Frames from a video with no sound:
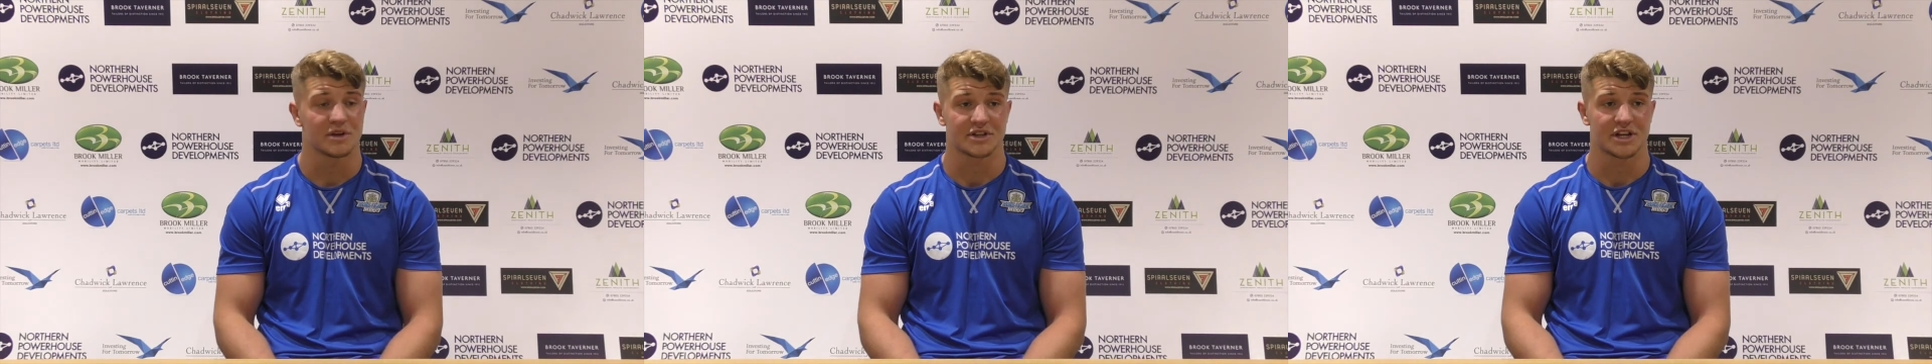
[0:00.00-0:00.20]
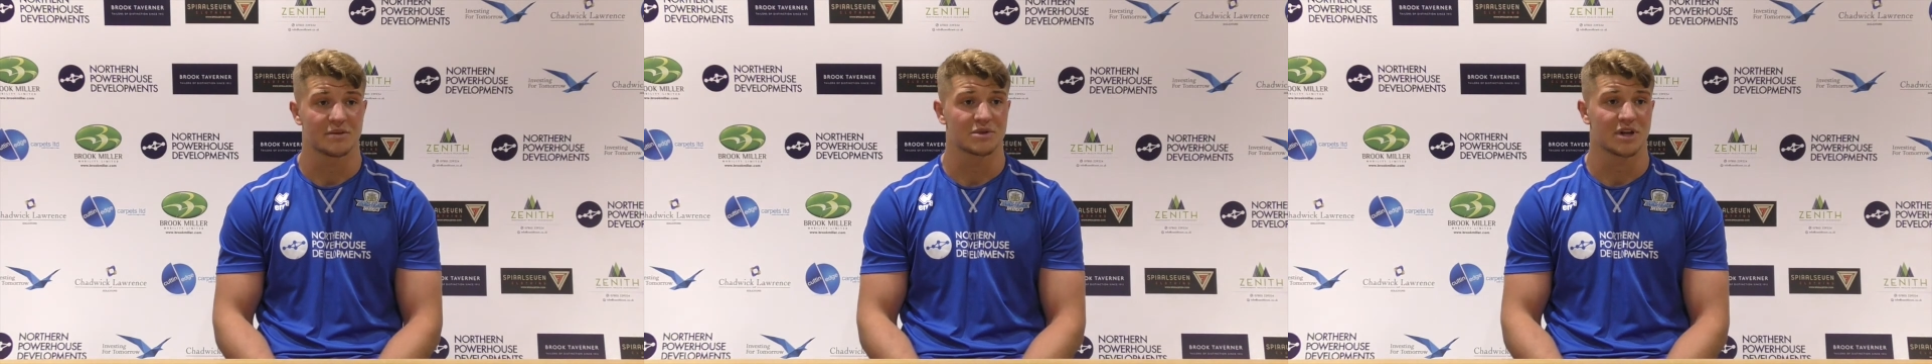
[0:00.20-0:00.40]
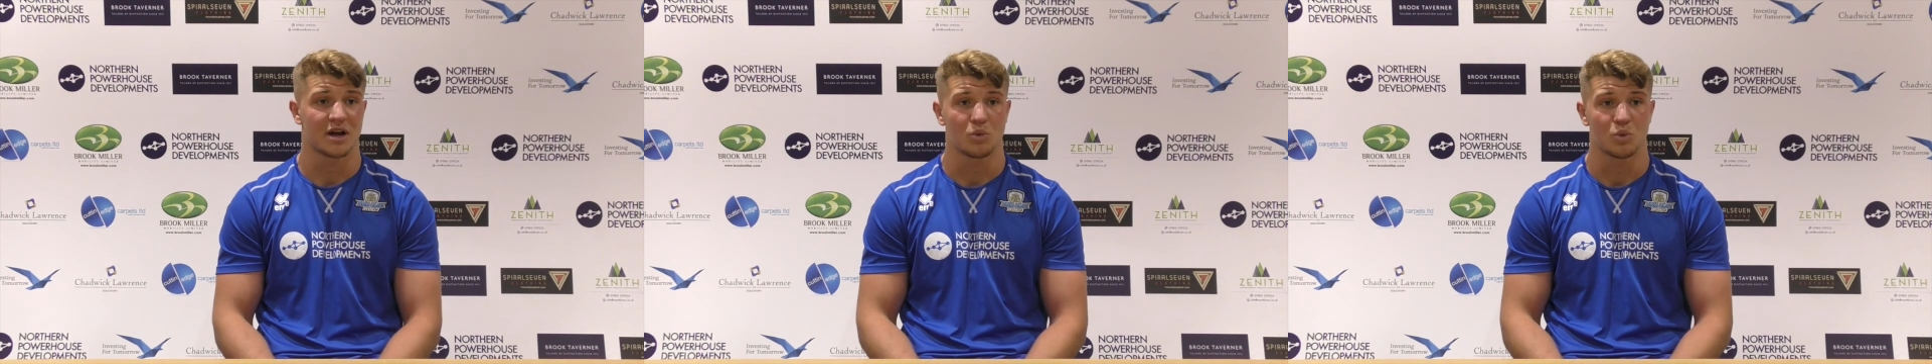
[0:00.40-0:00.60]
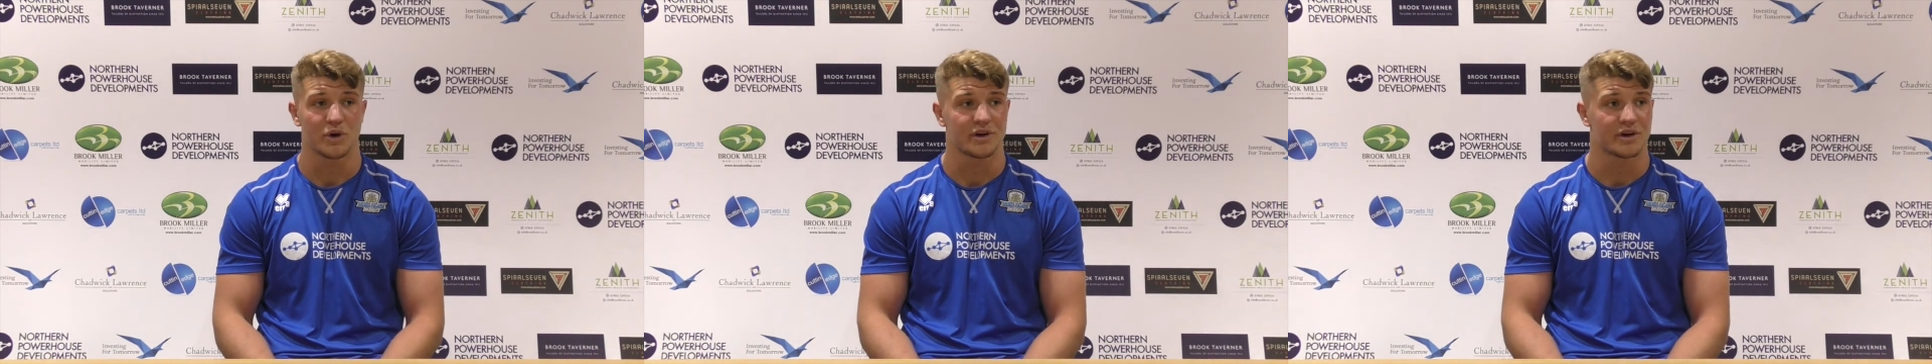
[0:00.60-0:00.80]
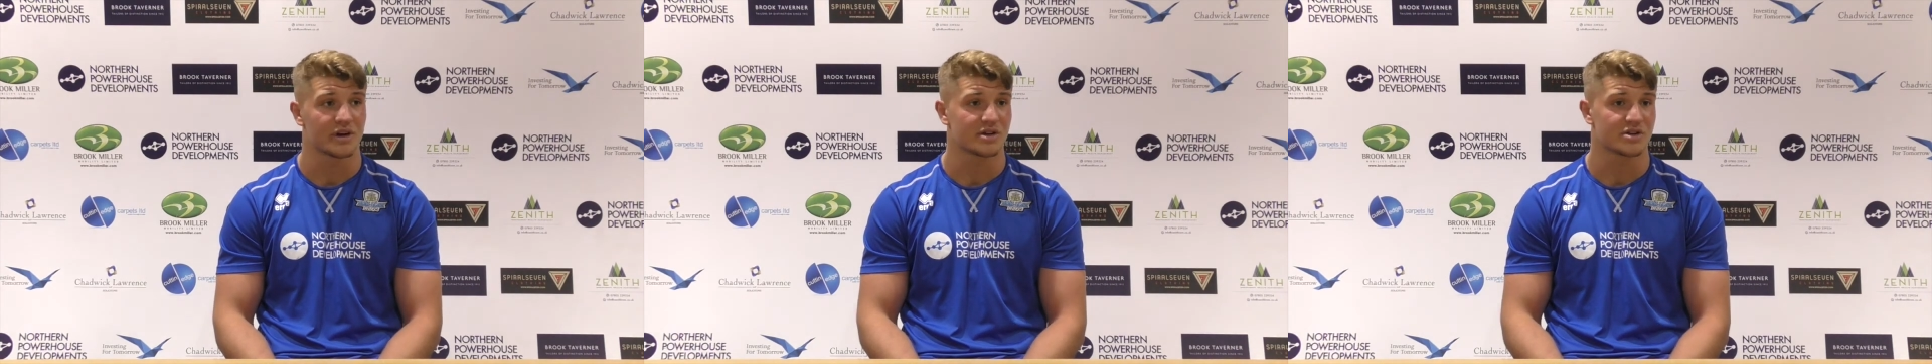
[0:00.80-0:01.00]
League teams like
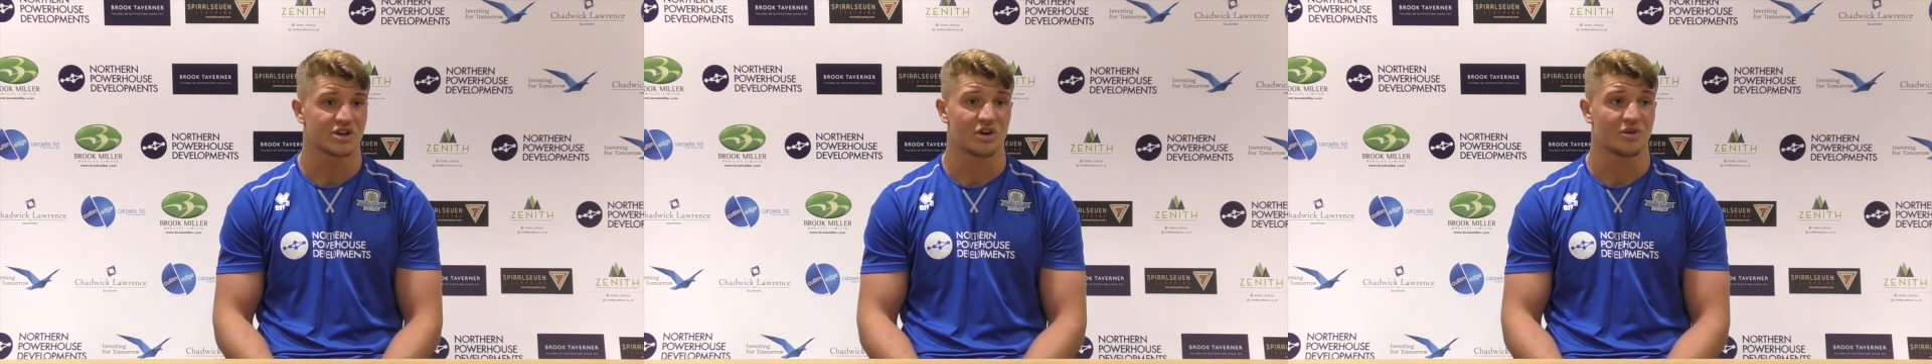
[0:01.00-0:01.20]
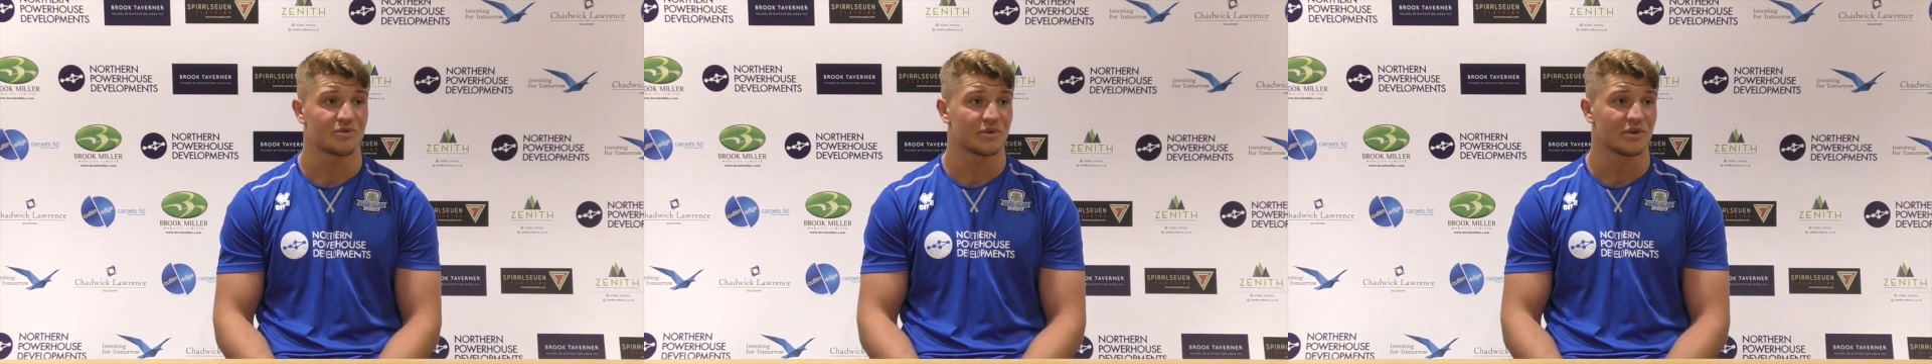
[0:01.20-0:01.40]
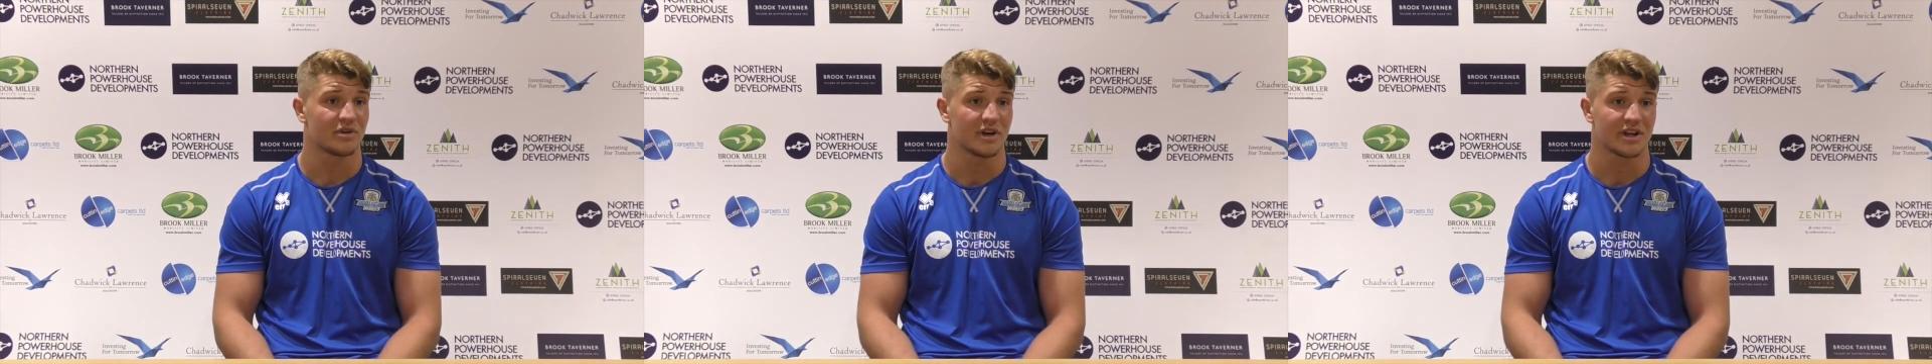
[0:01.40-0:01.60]
Widnes, Salford,